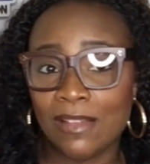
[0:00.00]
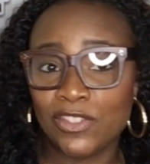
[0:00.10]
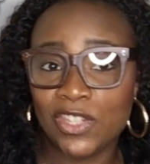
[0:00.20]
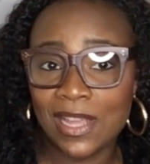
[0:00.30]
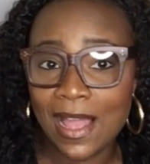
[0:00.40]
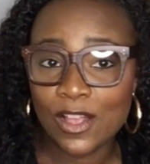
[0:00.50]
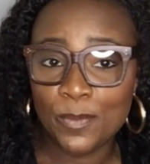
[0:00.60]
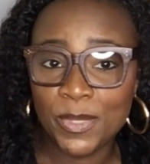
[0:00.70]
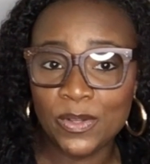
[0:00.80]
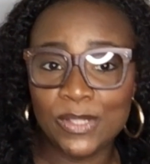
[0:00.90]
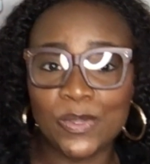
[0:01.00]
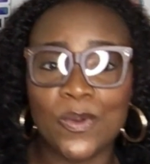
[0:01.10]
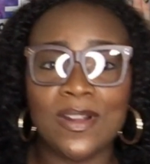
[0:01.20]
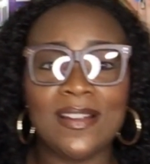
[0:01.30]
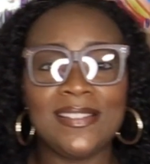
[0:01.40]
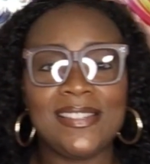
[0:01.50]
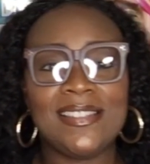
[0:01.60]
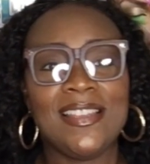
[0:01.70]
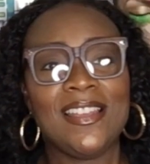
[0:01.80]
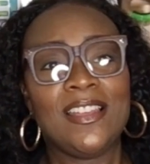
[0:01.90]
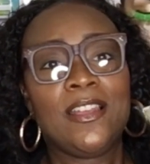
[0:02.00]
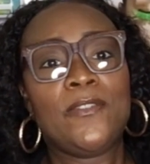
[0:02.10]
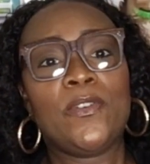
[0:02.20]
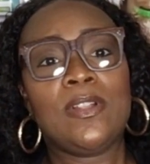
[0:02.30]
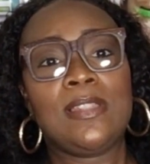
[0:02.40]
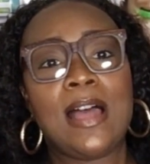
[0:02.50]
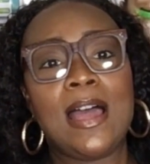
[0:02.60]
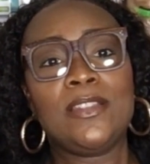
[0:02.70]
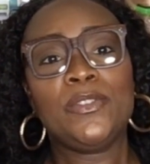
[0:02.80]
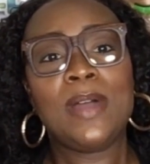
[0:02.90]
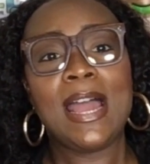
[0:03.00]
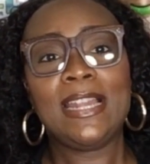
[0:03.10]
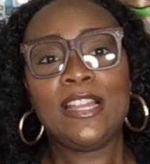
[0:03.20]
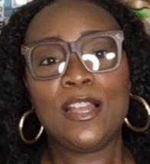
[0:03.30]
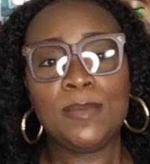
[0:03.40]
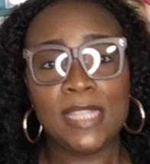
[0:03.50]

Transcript: Shecago Beauty Source for a lot of new items.